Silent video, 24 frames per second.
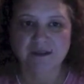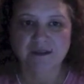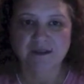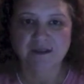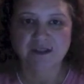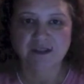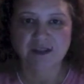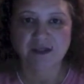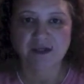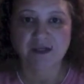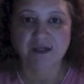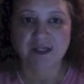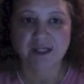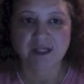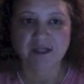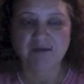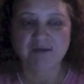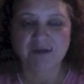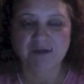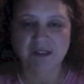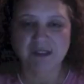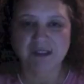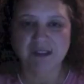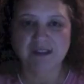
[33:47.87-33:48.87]
Start getting
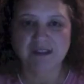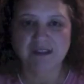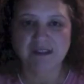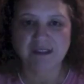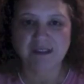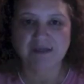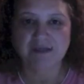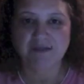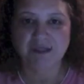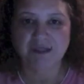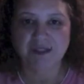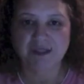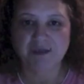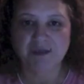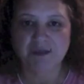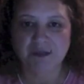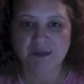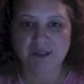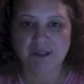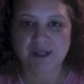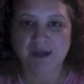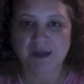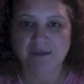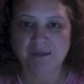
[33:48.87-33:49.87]
rid of the stuff that you
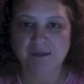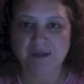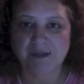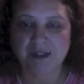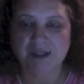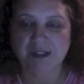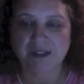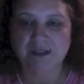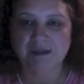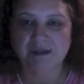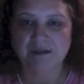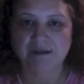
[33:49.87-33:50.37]
would not bring.